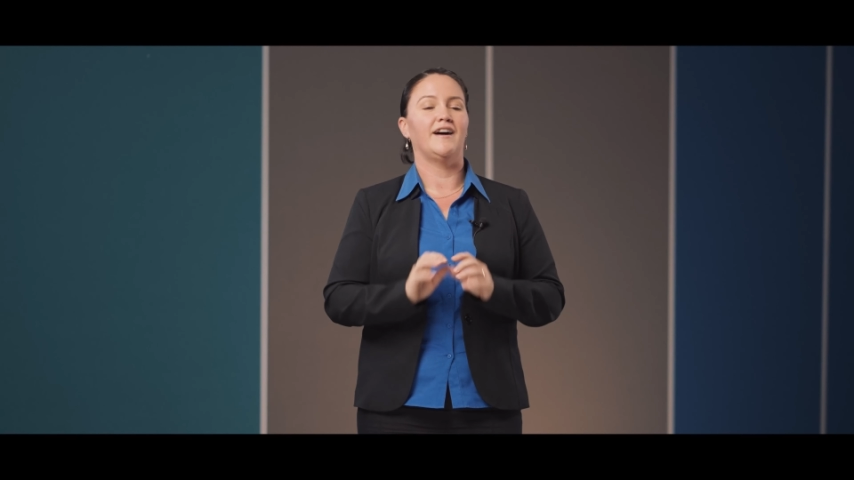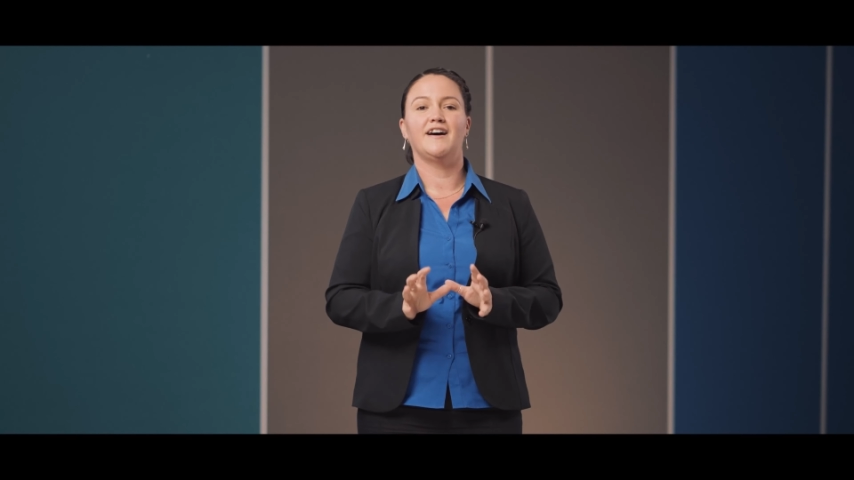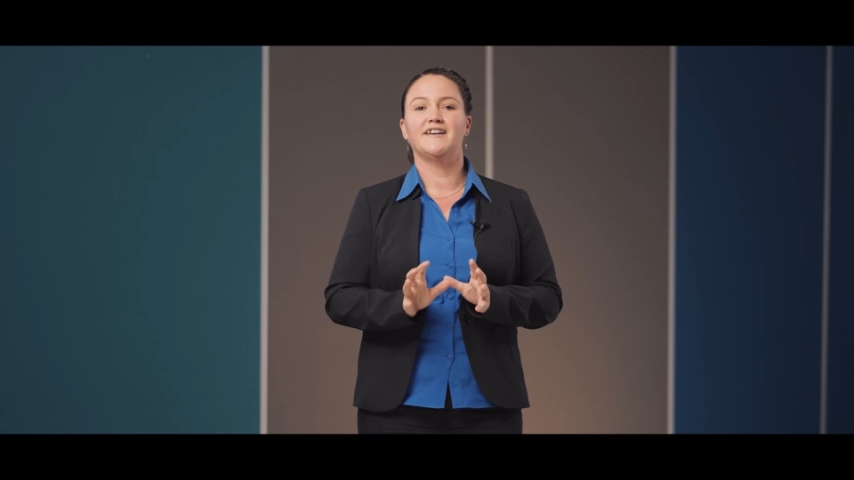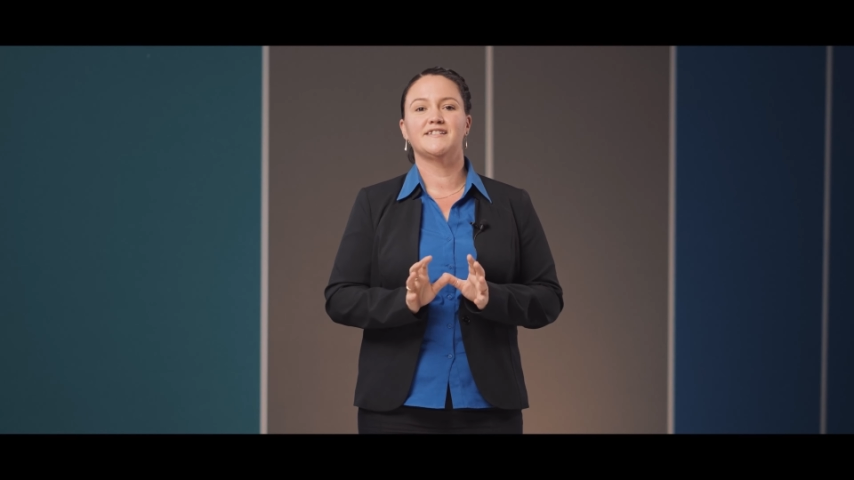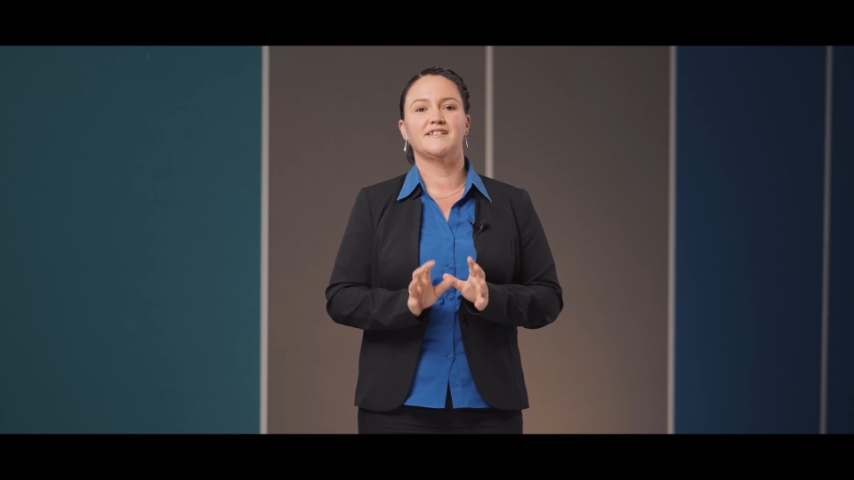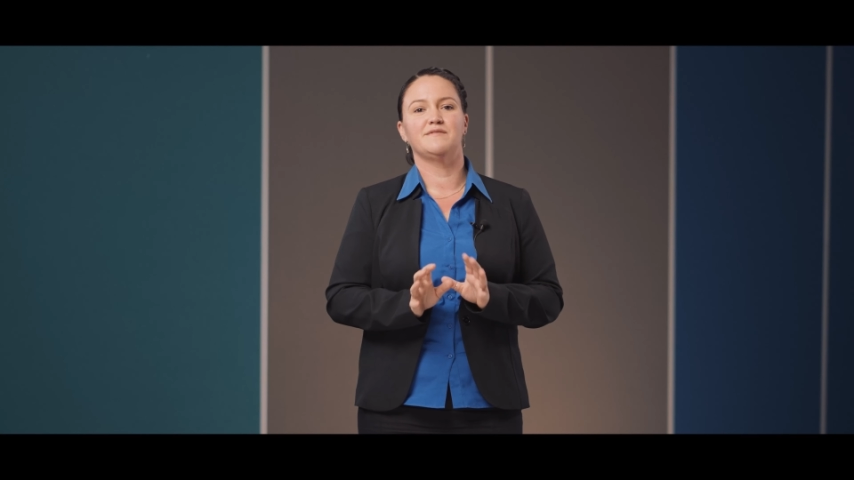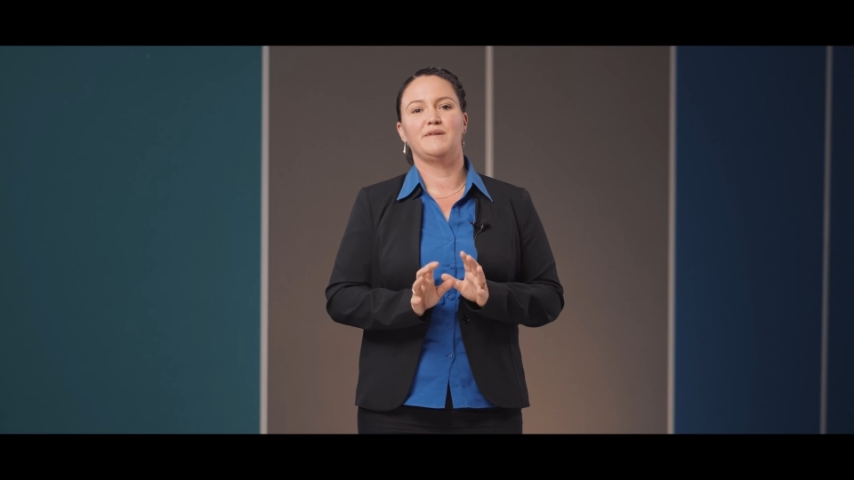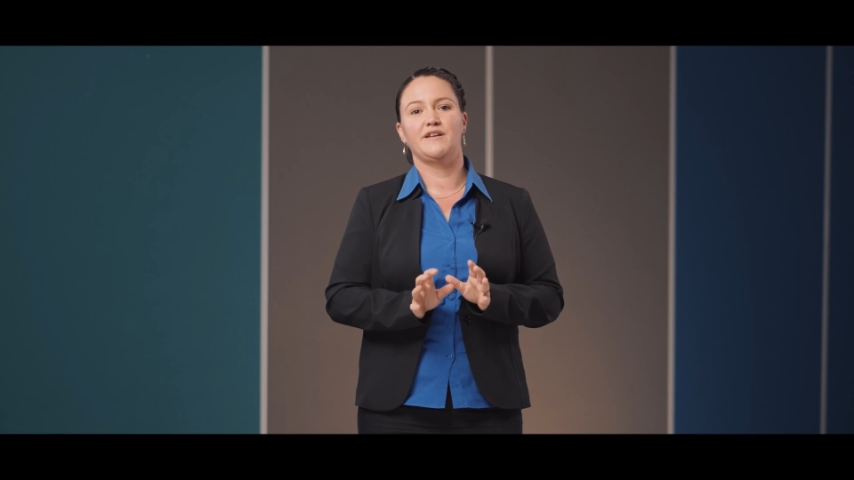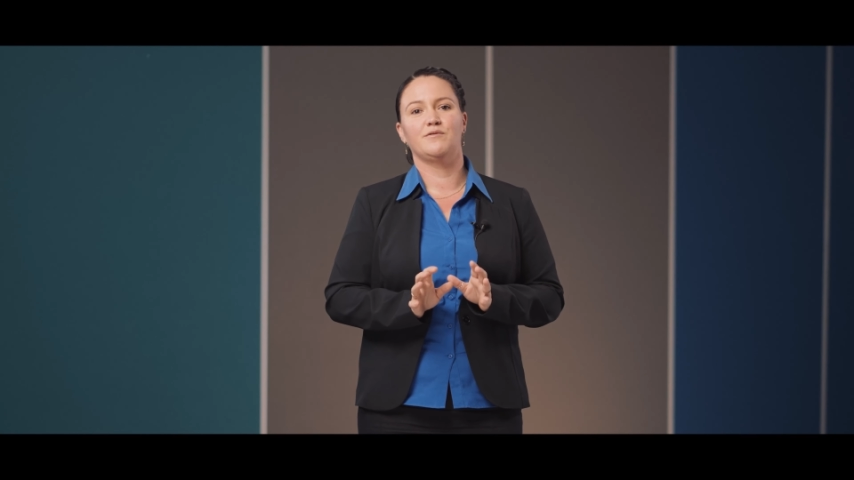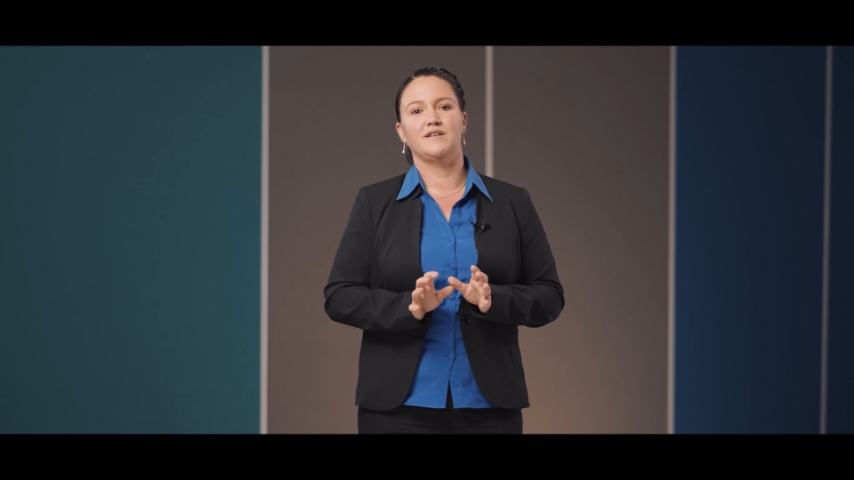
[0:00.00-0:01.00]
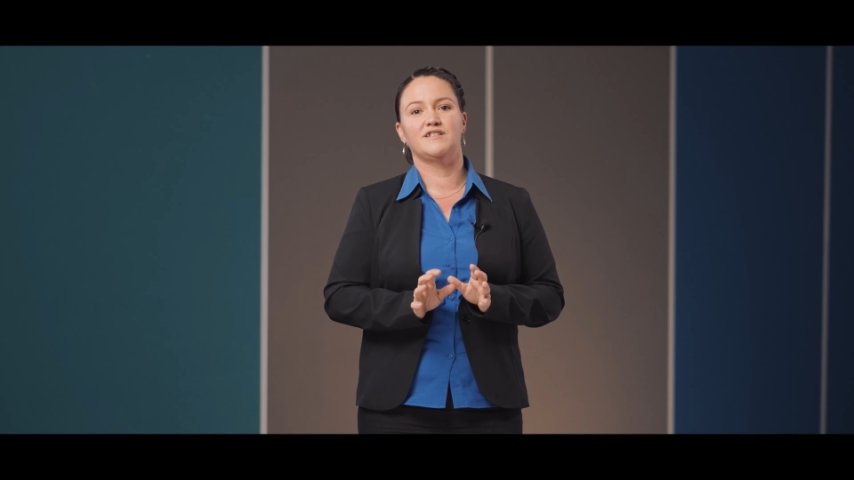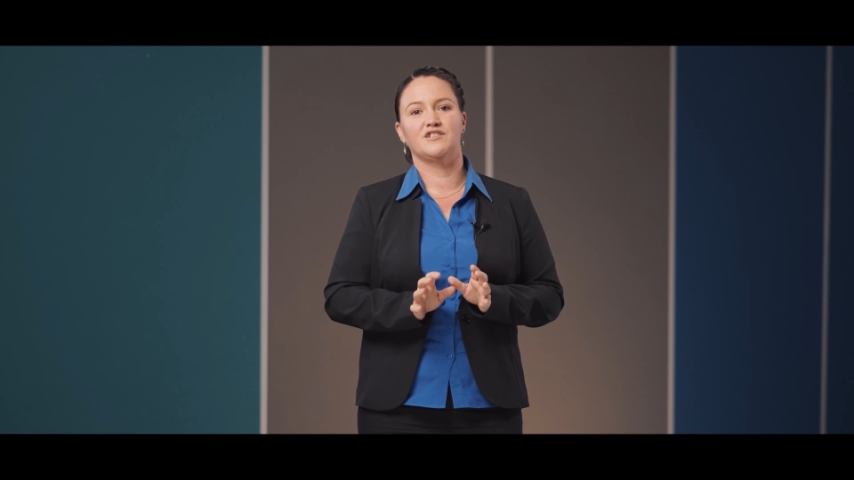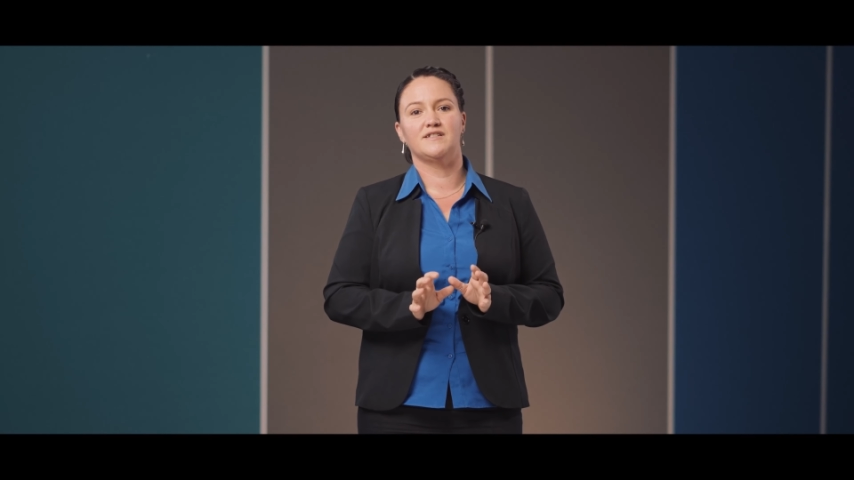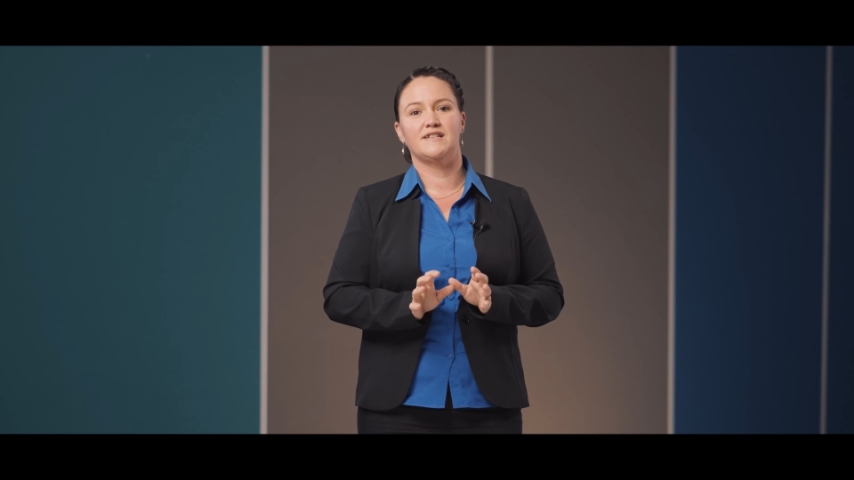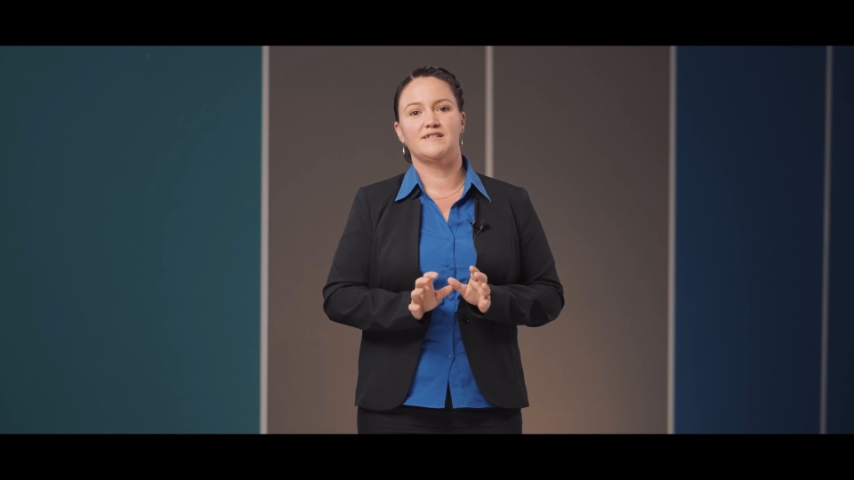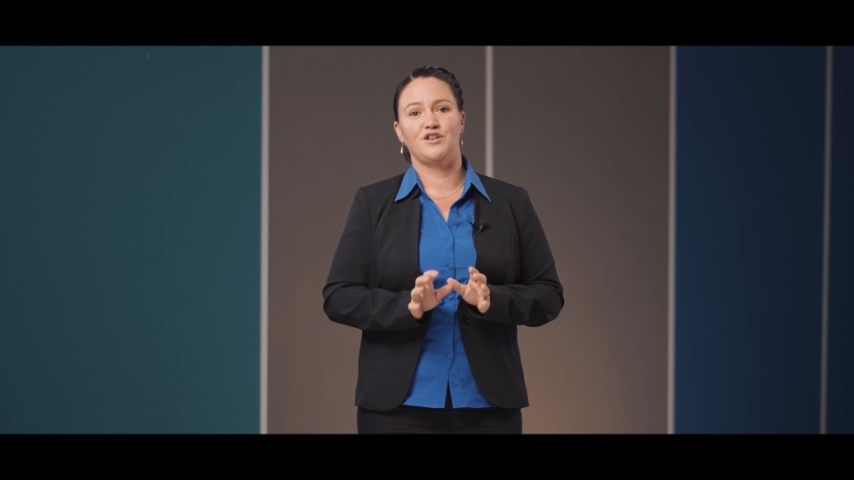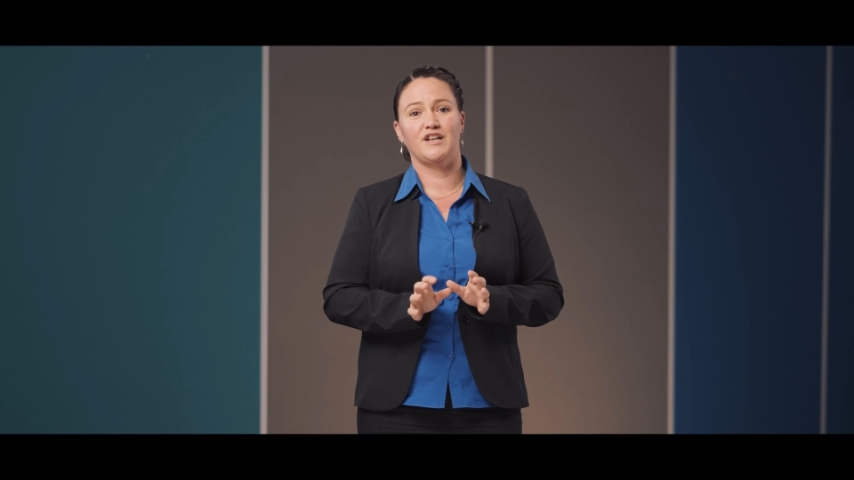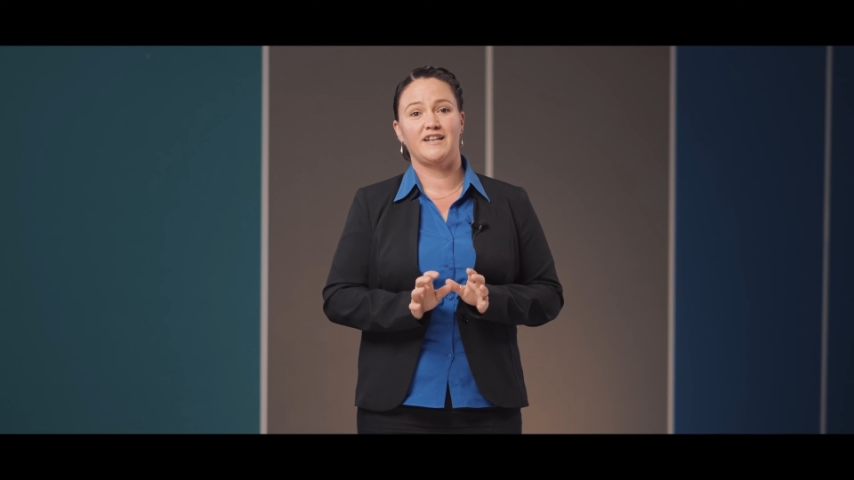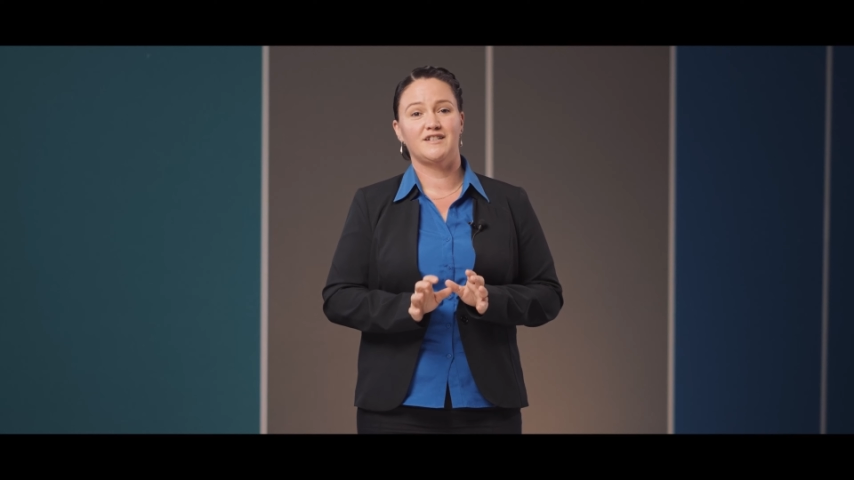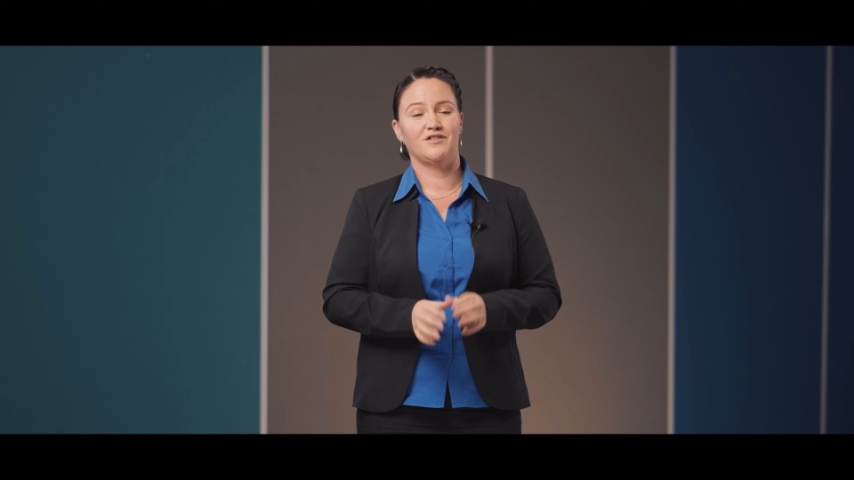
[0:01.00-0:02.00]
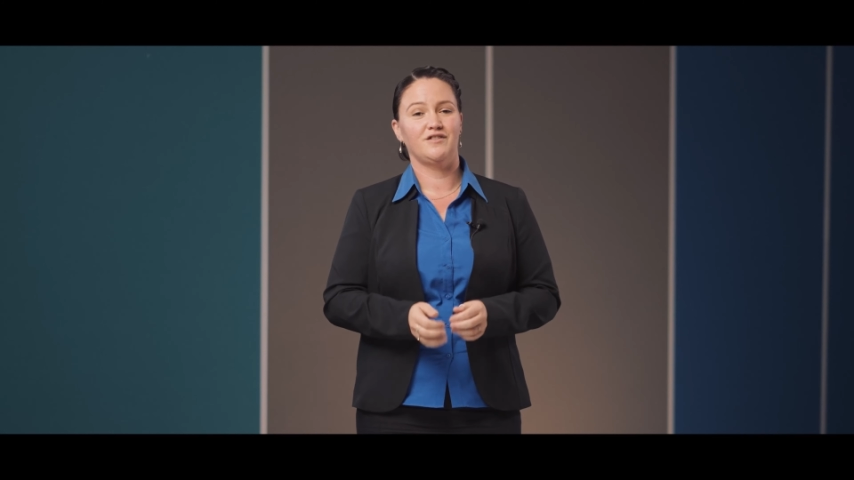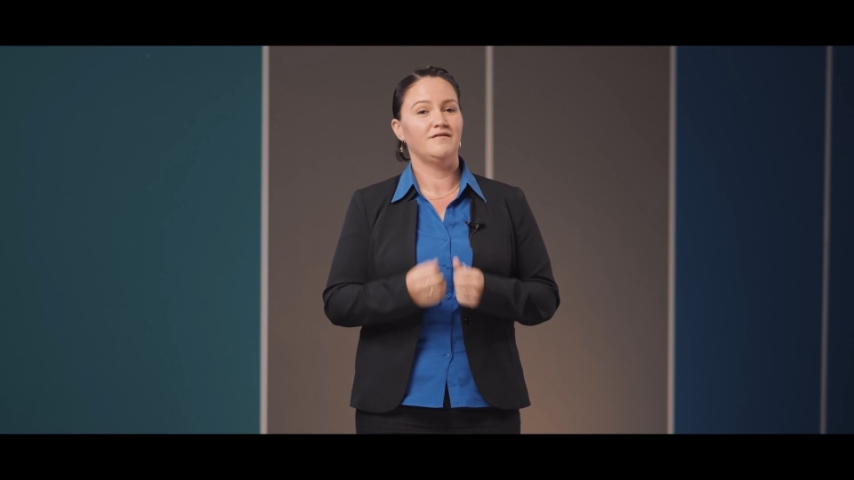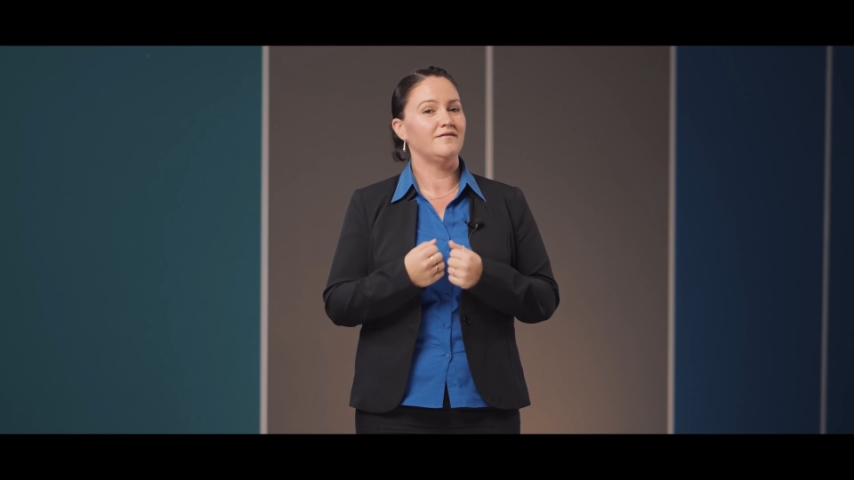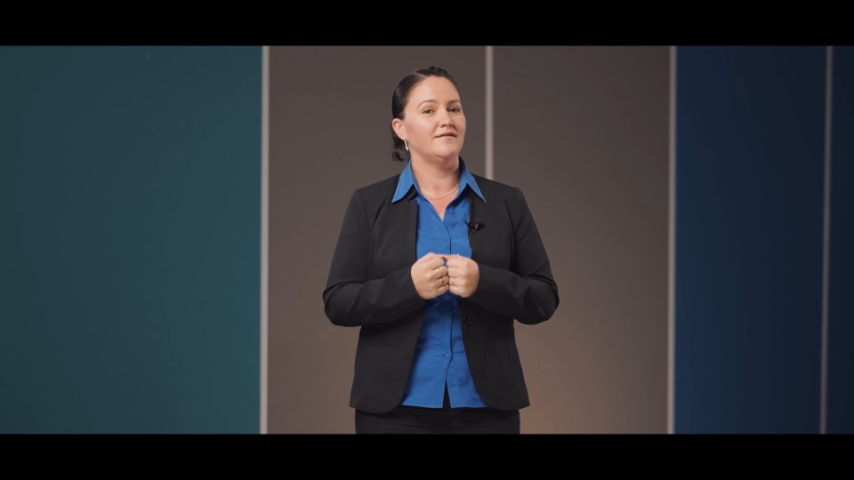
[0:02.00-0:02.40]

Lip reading: Ask as many questions as you need to.